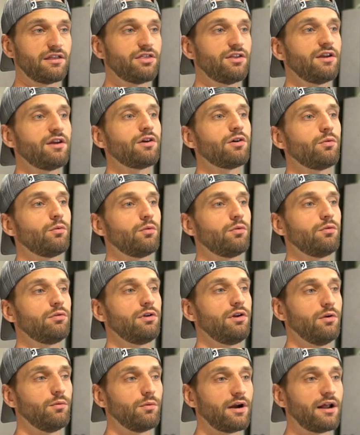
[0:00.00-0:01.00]
I think,
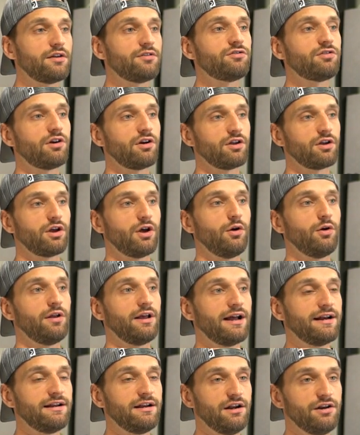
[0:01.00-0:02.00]
when I started coding,
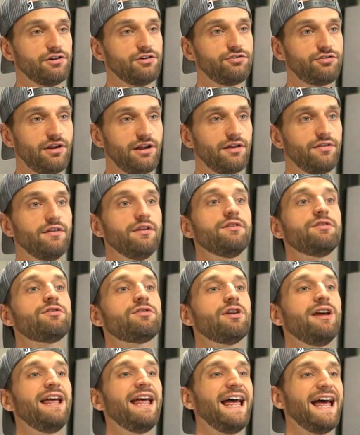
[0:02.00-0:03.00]
I didn't understand
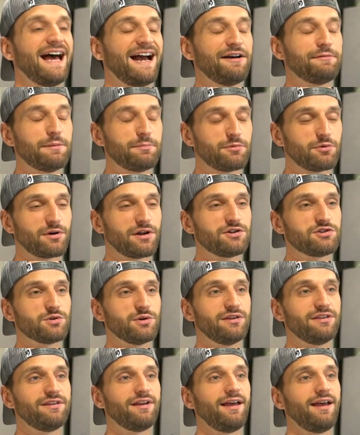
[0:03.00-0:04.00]
this. I remember when I
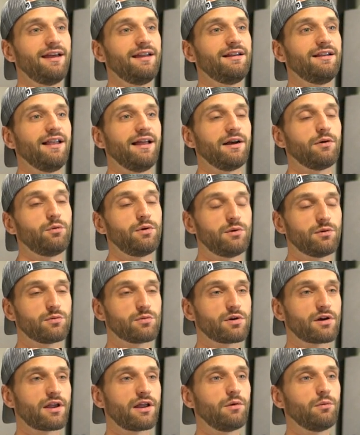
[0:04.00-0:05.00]
joined TED, like we were
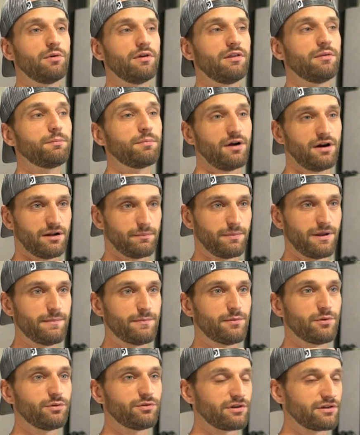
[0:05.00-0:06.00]
working with product
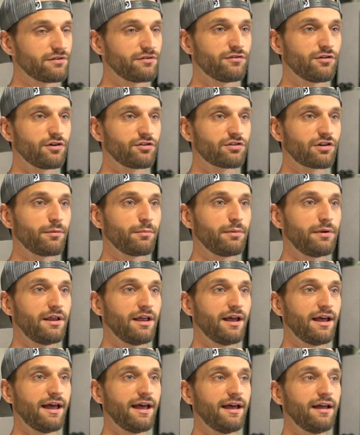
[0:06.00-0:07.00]
people. It was like the first company
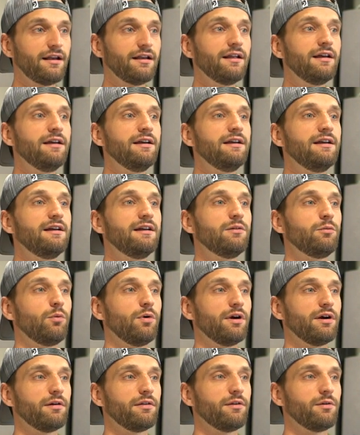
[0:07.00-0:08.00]
I had
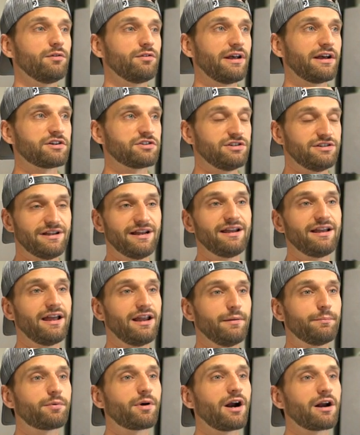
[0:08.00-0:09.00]
where there was actually
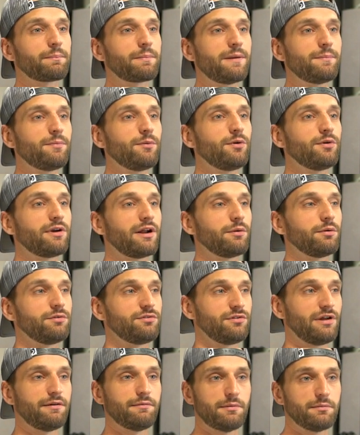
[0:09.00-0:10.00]
dedicated product people, and I
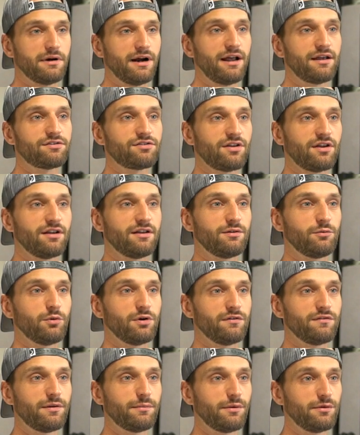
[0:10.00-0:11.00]
remember asking
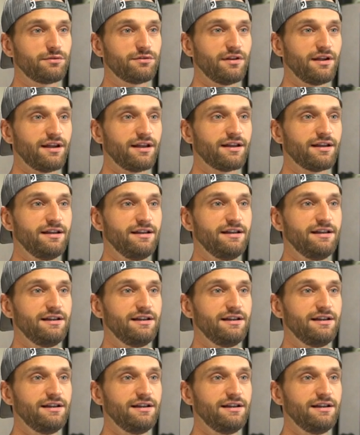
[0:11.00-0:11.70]
one of them, I was like,